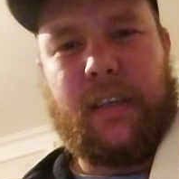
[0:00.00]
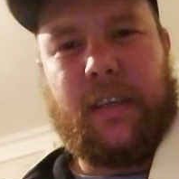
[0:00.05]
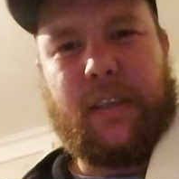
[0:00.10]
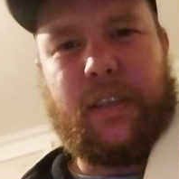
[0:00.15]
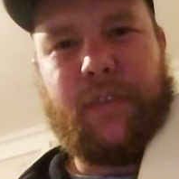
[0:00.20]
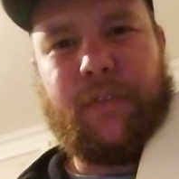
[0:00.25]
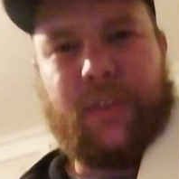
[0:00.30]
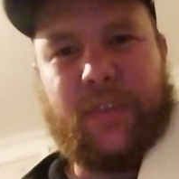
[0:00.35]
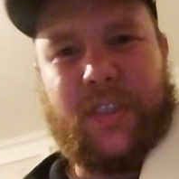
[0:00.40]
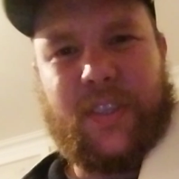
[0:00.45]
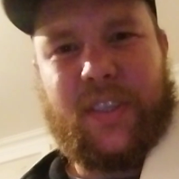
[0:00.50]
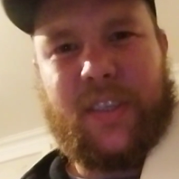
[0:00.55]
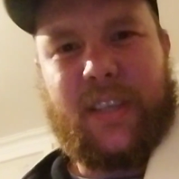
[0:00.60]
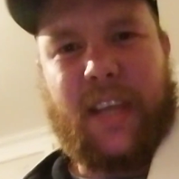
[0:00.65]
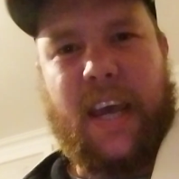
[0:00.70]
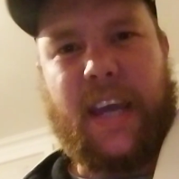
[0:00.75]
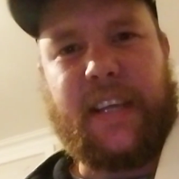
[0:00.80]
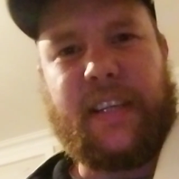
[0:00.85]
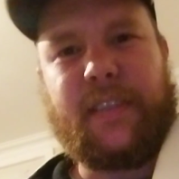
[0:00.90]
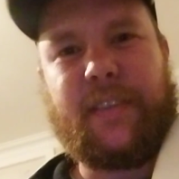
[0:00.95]
different
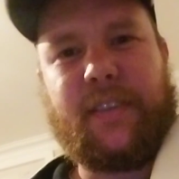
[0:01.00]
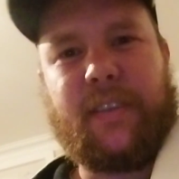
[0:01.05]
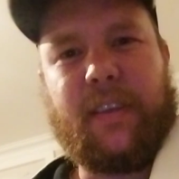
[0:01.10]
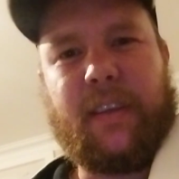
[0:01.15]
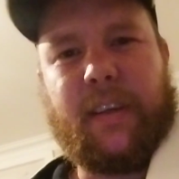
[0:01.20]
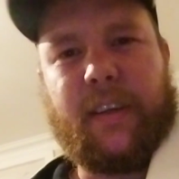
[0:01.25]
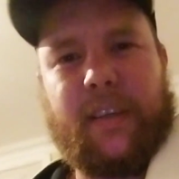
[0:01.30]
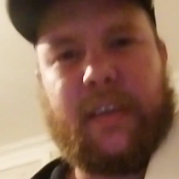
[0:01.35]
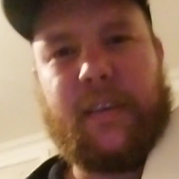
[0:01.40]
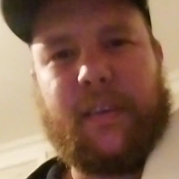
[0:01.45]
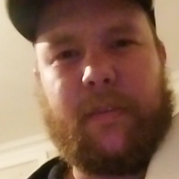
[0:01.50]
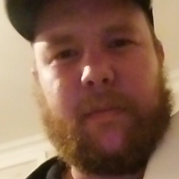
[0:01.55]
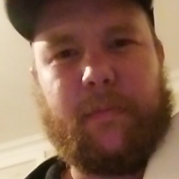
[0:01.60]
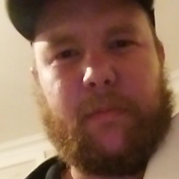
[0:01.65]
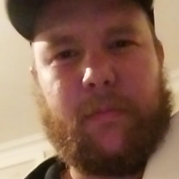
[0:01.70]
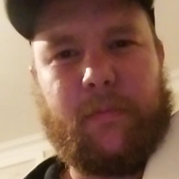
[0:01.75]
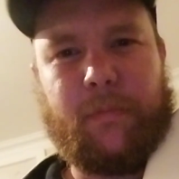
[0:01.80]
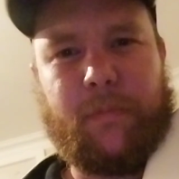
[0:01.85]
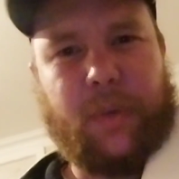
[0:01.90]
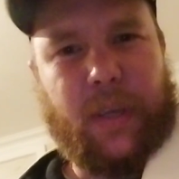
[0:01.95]
states that it
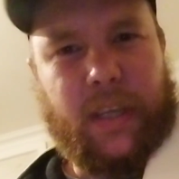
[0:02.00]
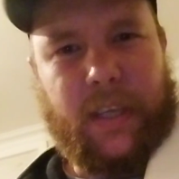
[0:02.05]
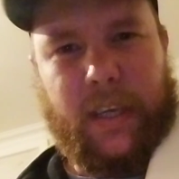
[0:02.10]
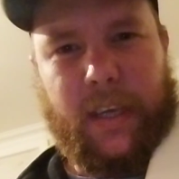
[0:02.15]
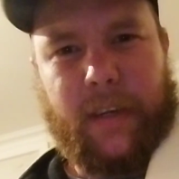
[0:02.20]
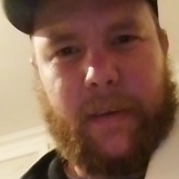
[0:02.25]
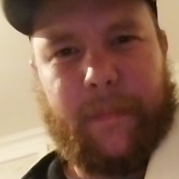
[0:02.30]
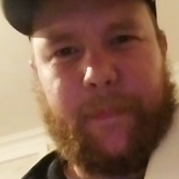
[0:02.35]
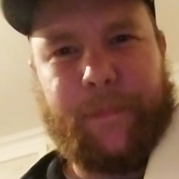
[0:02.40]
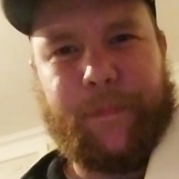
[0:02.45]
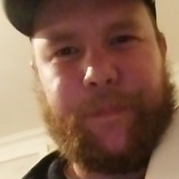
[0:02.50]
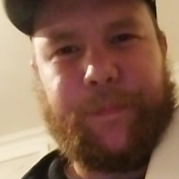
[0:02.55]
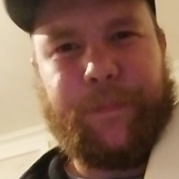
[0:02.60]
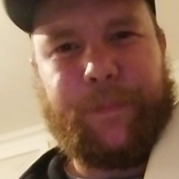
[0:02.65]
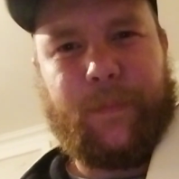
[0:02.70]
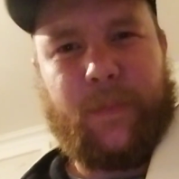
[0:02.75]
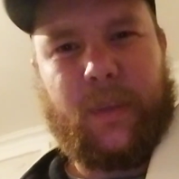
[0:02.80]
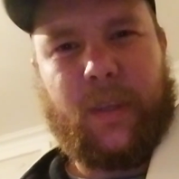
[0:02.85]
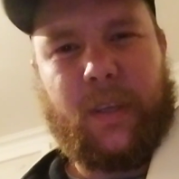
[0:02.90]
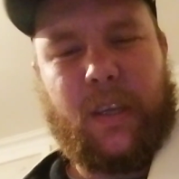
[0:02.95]
can be in,
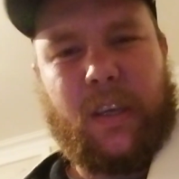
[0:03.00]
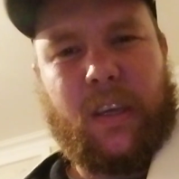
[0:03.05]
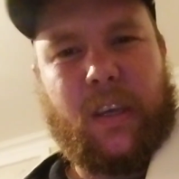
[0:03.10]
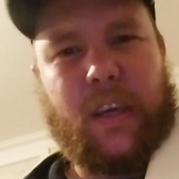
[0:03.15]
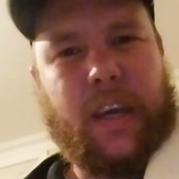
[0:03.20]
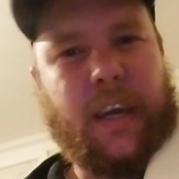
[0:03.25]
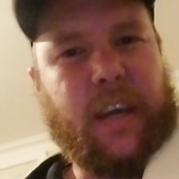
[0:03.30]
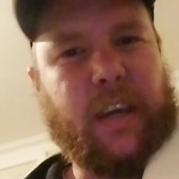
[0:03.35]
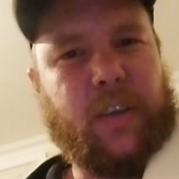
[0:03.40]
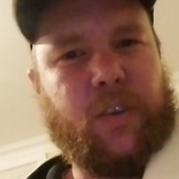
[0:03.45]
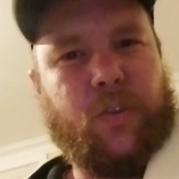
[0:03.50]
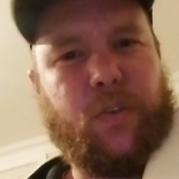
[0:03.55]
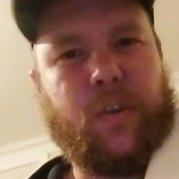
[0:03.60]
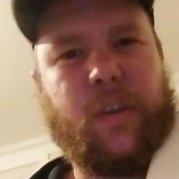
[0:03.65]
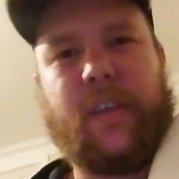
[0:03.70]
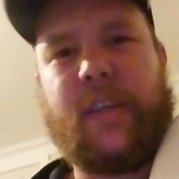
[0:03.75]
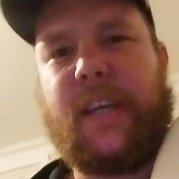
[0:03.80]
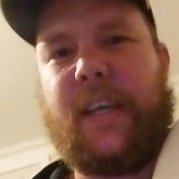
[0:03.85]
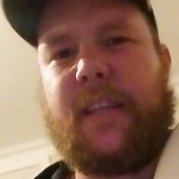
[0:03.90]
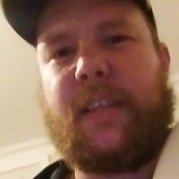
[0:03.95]
and you
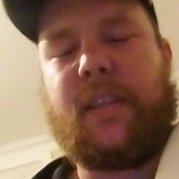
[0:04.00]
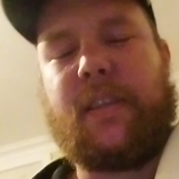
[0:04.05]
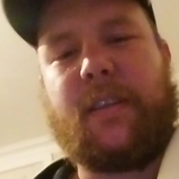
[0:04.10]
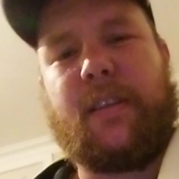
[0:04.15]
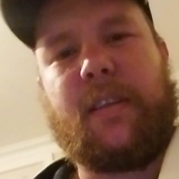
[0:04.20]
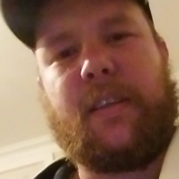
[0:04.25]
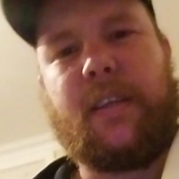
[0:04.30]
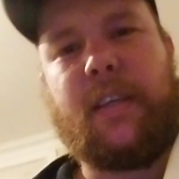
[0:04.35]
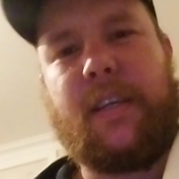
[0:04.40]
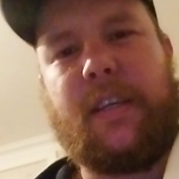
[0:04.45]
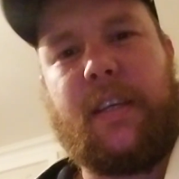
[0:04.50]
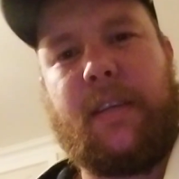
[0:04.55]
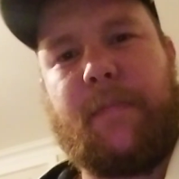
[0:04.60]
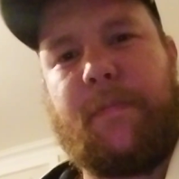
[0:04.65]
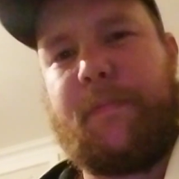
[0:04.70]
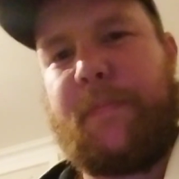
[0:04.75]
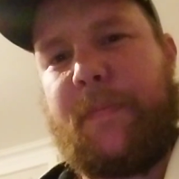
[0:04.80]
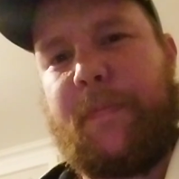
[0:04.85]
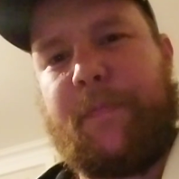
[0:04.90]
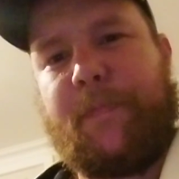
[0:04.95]
can get it
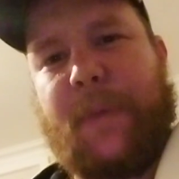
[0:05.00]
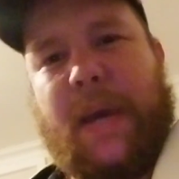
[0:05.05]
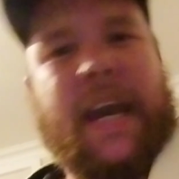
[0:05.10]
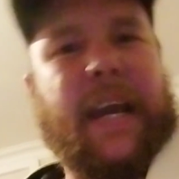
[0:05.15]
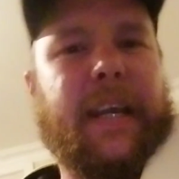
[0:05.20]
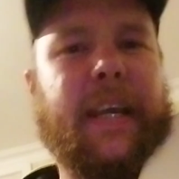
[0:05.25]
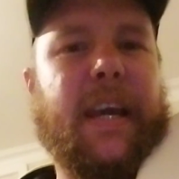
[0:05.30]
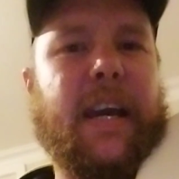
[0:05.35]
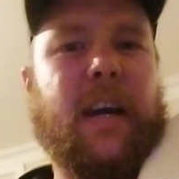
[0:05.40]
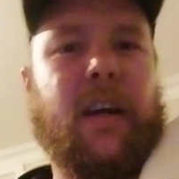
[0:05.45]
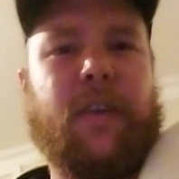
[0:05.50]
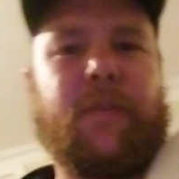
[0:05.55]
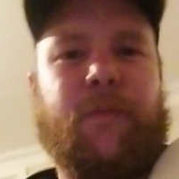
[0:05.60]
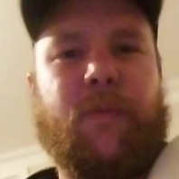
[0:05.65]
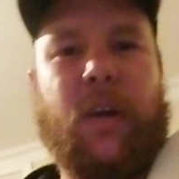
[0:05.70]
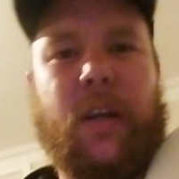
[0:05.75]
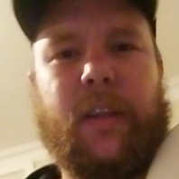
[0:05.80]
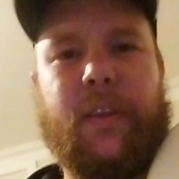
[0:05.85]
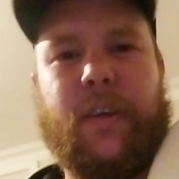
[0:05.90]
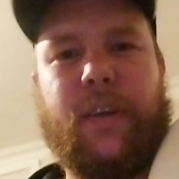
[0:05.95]
back out of
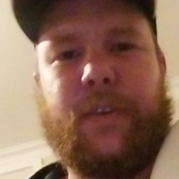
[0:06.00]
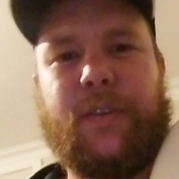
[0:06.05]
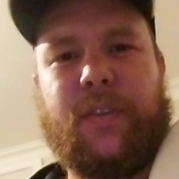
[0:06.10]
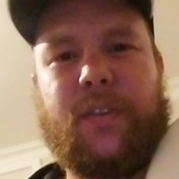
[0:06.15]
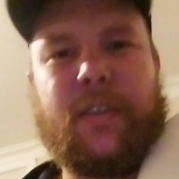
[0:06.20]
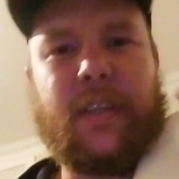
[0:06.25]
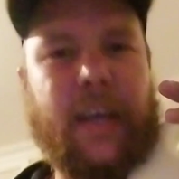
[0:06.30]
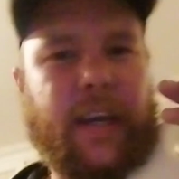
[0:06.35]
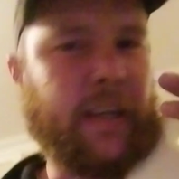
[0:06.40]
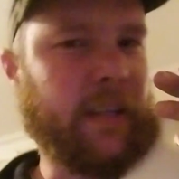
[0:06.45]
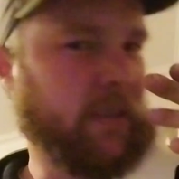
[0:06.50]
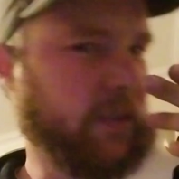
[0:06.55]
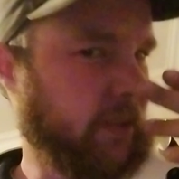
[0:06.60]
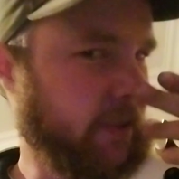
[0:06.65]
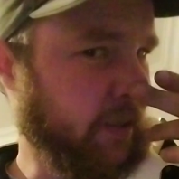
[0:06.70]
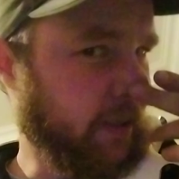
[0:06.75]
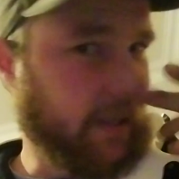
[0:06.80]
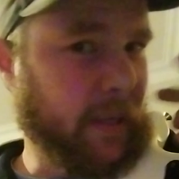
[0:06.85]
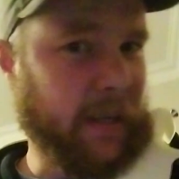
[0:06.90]
one of those states